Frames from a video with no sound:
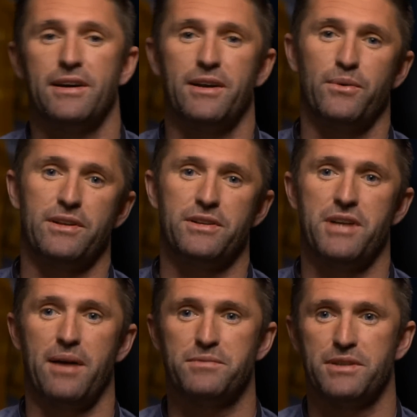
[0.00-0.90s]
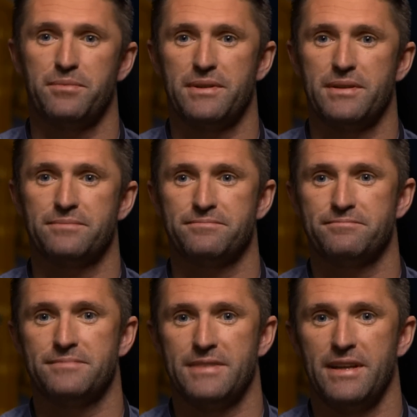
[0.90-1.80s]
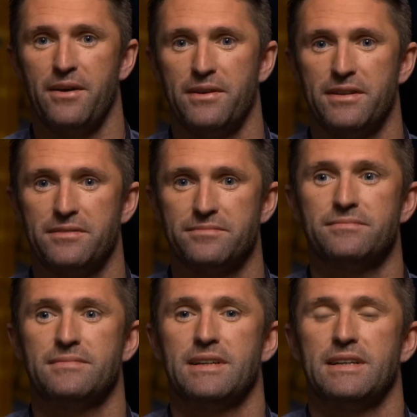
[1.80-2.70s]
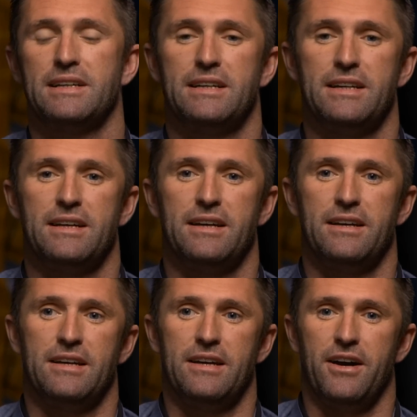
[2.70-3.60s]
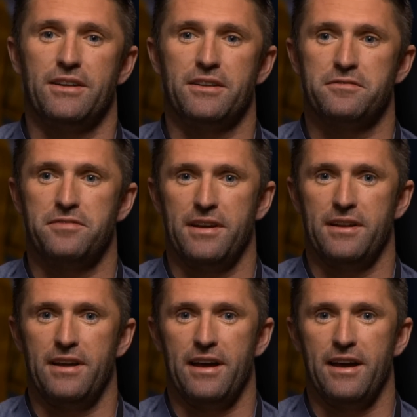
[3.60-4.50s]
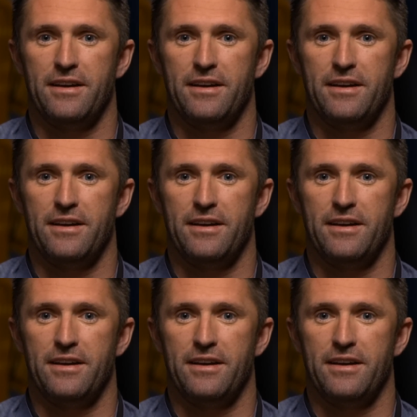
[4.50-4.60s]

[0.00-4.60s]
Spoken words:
winning the championship, and then I didn't feel.